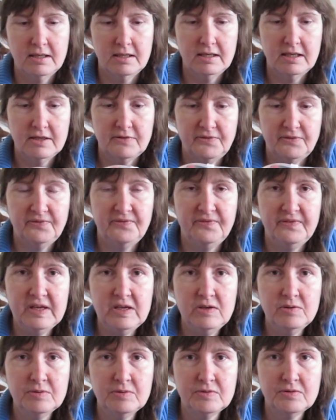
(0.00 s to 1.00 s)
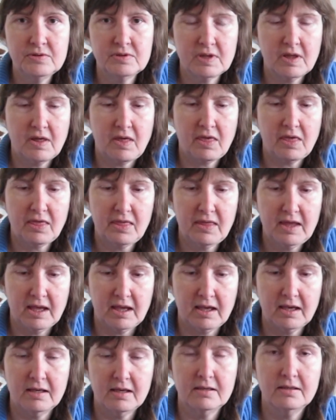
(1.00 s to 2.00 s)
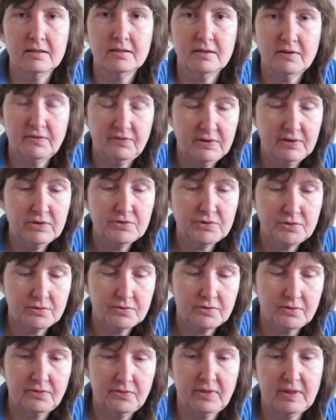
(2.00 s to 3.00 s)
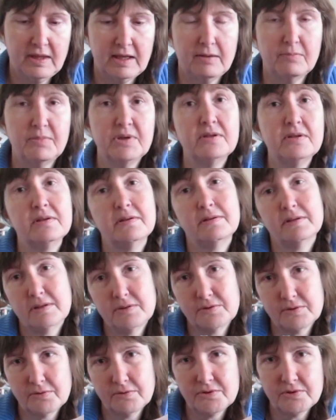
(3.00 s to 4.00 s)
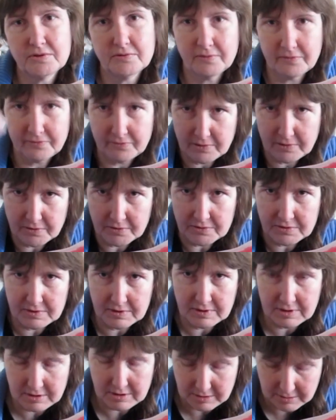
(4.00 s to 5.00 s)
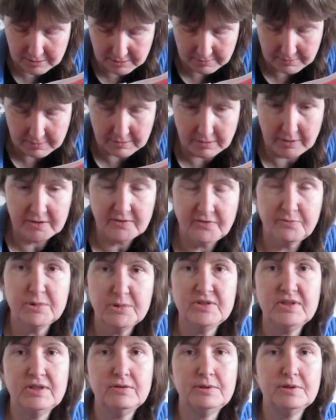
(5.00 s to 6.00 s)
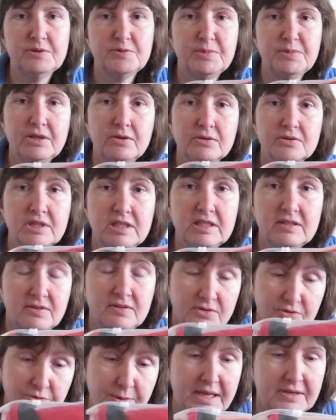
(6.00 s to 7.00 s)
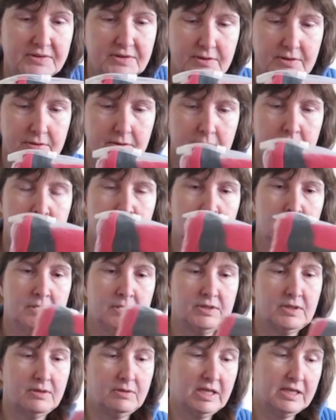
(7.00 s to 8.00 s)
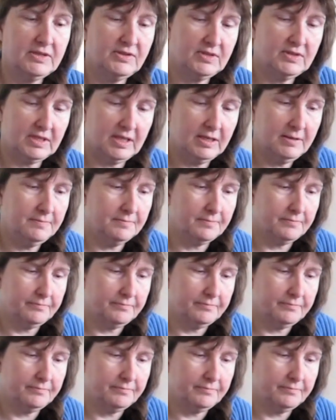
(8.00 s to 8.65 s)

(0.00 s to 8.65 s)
It feels thick. It feels thick, but it's also, of course, a lot of material because it's a dress. So let's see.